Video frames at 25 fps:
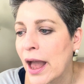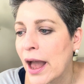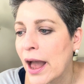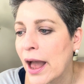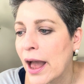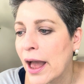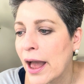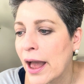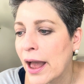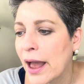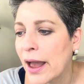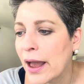
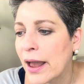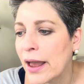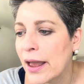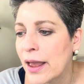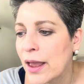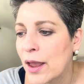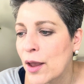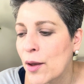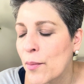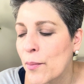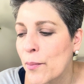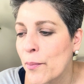
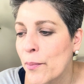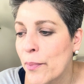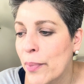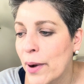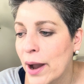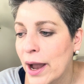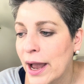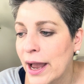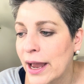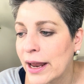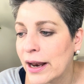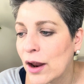
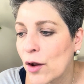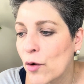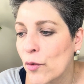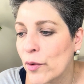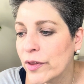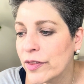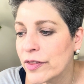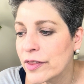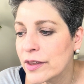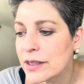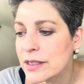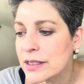But
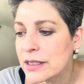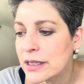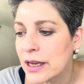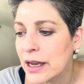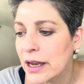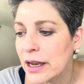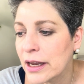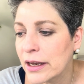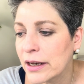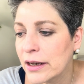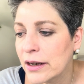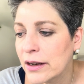with this
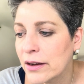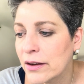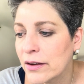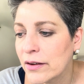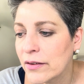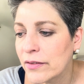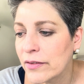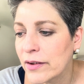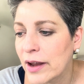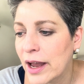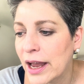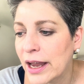kind
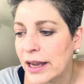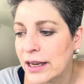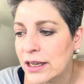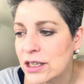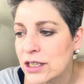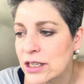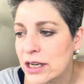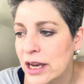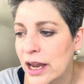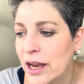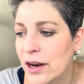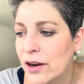of
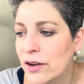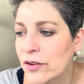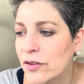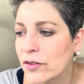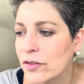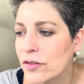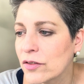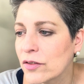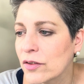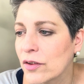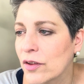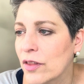
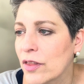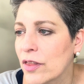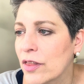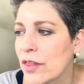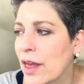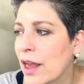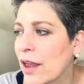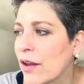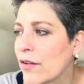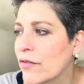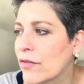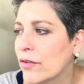eyeshadows,
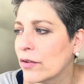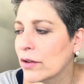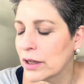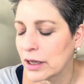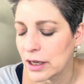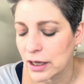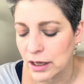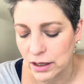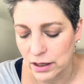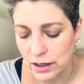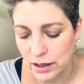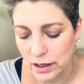
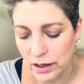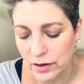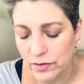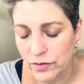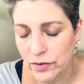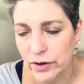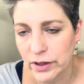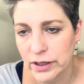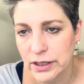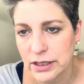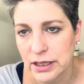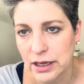thankfully, like
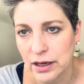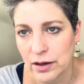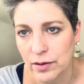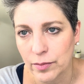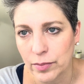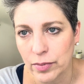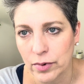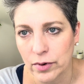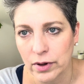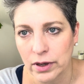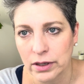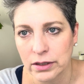for
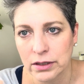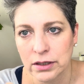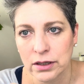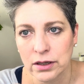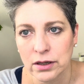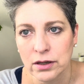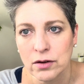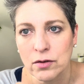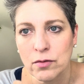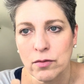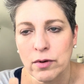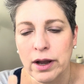example, I'll tell
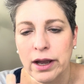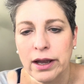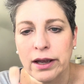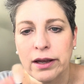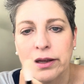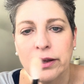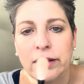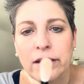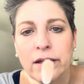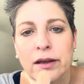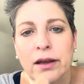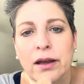you
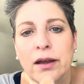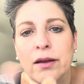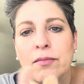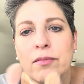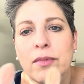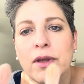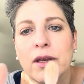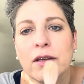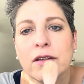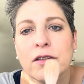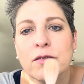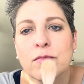why I
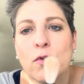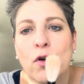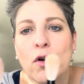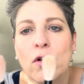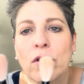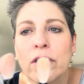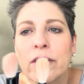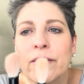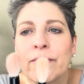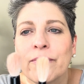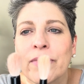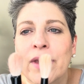mean
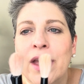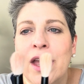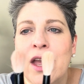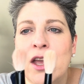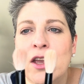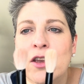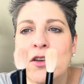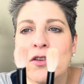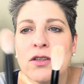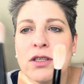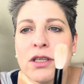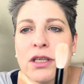smaller.
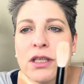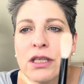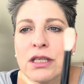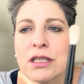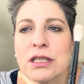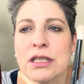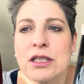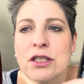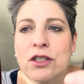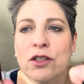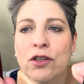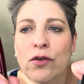You see,
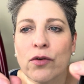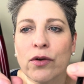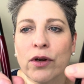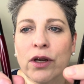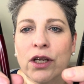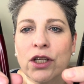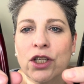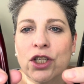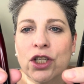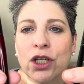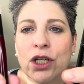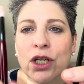this is
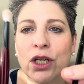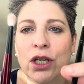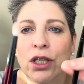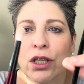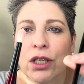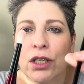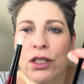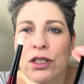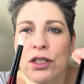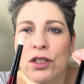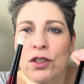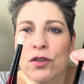Sonia G,
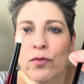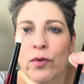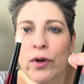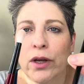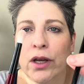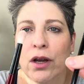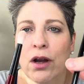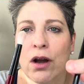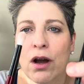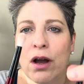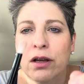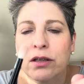this is
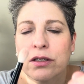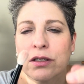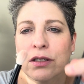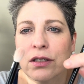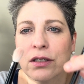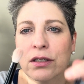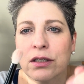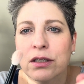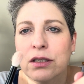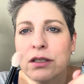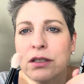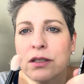Wayne Goss.
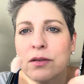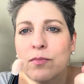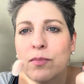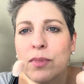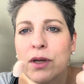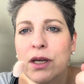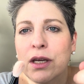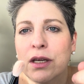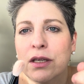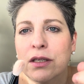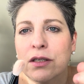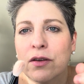This is the
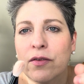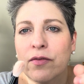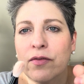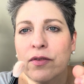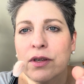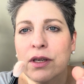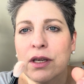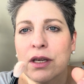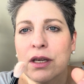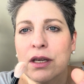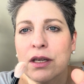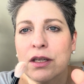biggest of
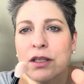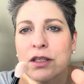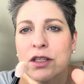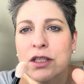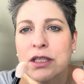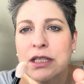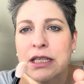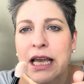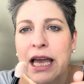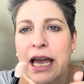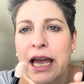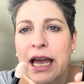the
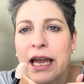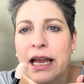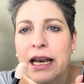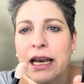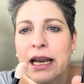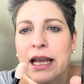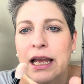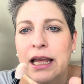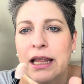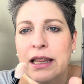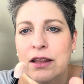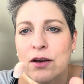set,
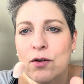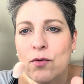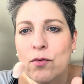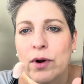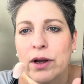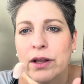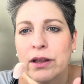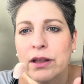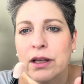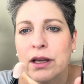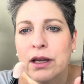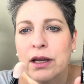the
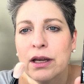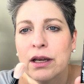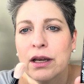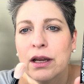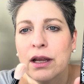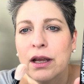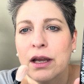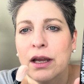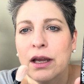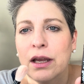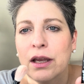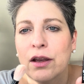one that
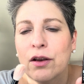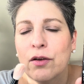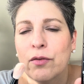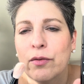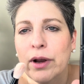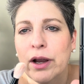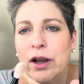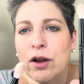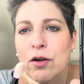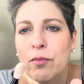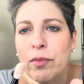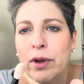he
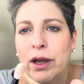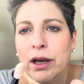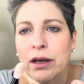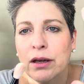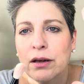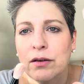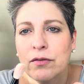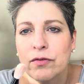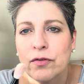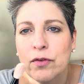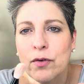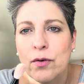
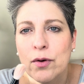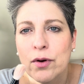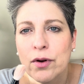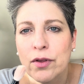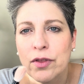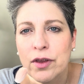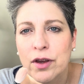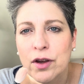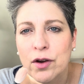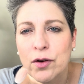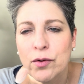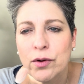recommended for
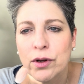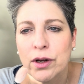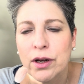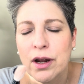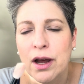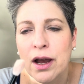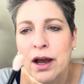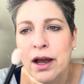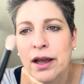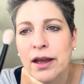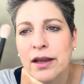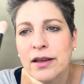the hooded
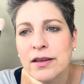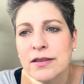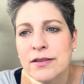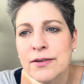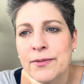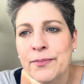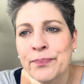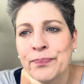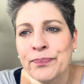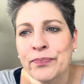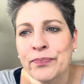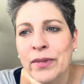eyes.
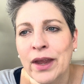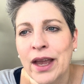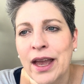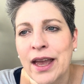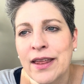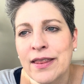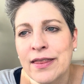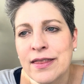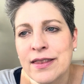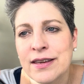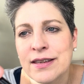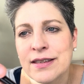
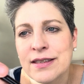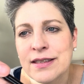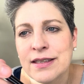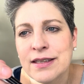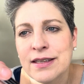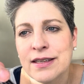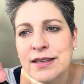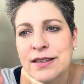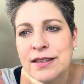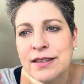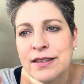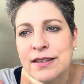And this
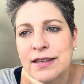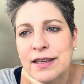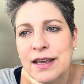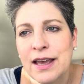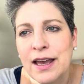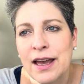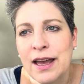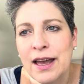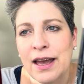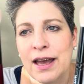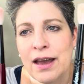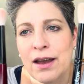is
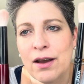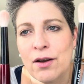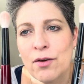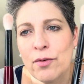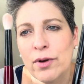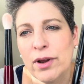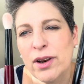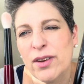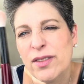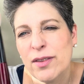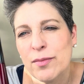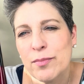
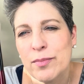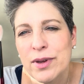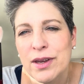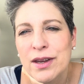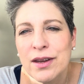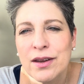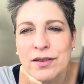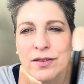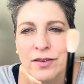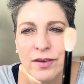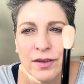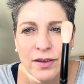one of the
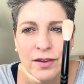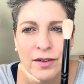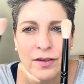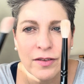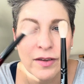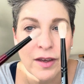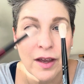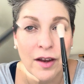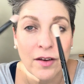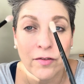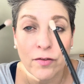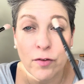biggest in the
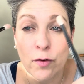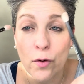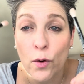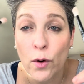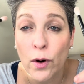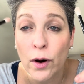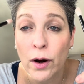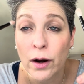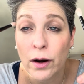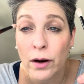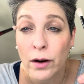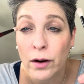set
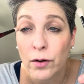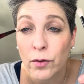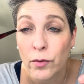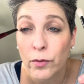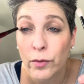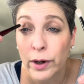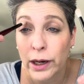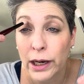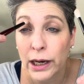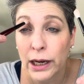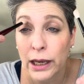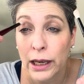for
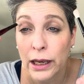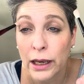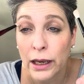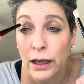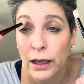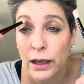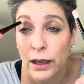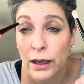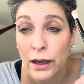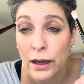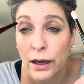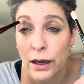
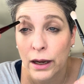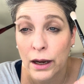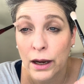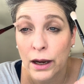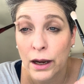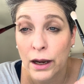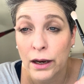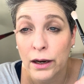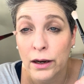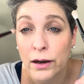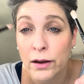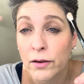really
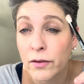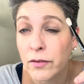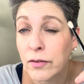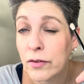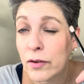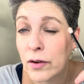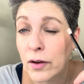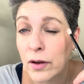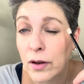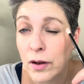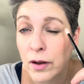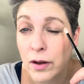kind of
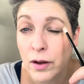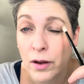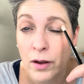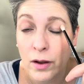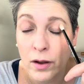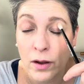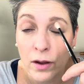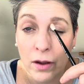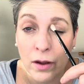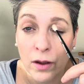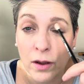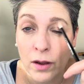
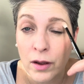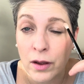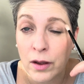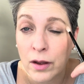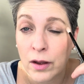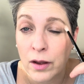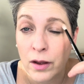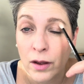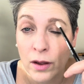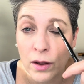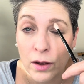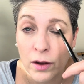
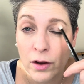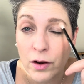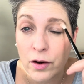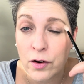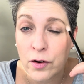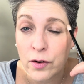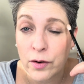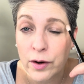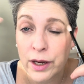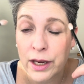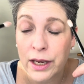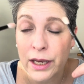
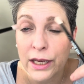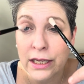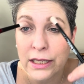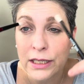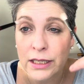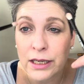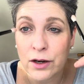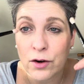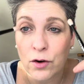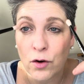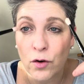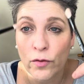crease
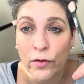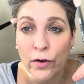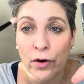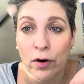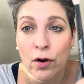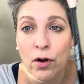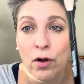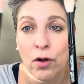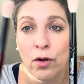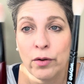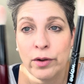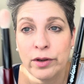and
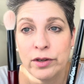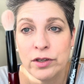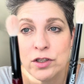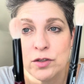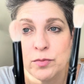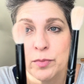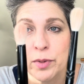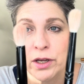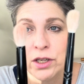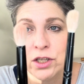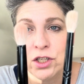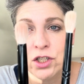overall and
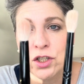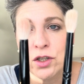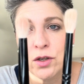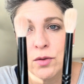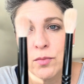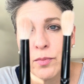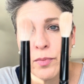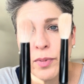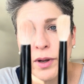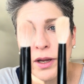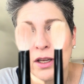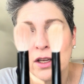
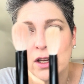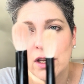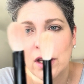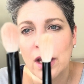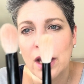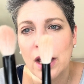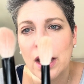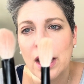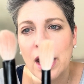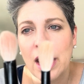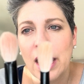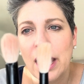spongy. But
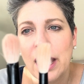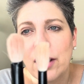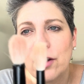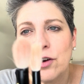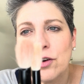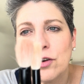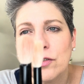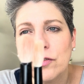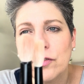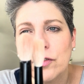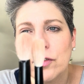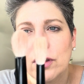I don't
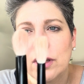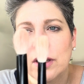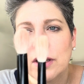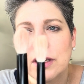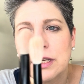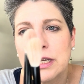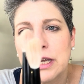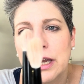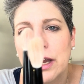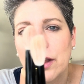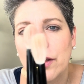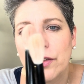know if you can
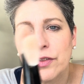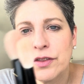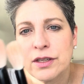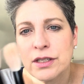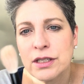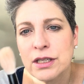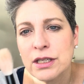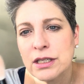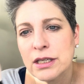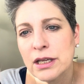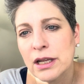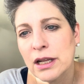tell,
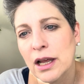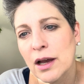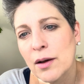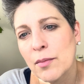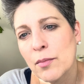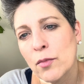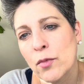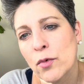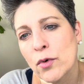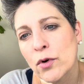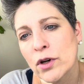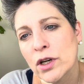this is a lot
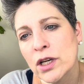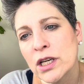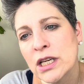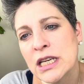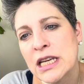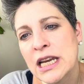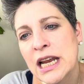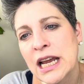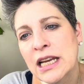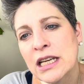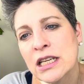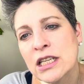more
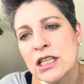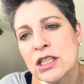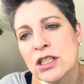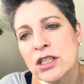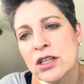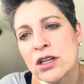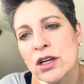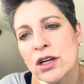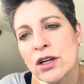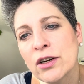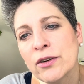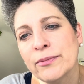
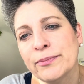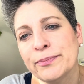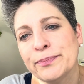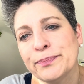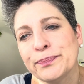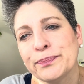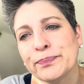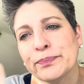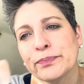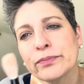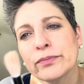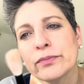denser
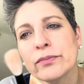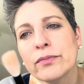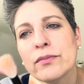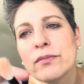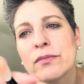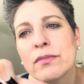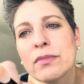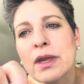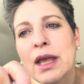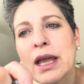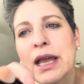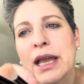
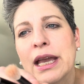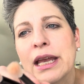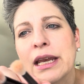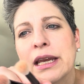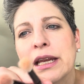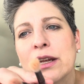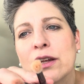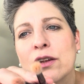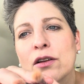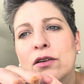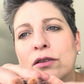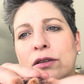and
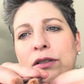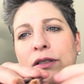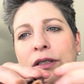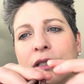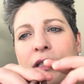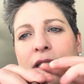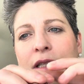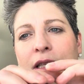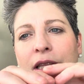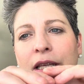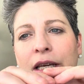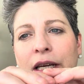it
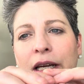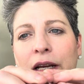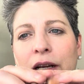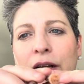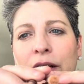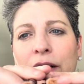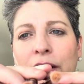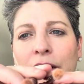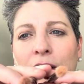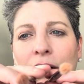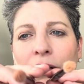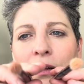looks
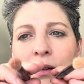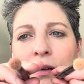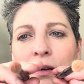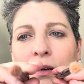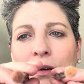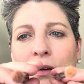thicker.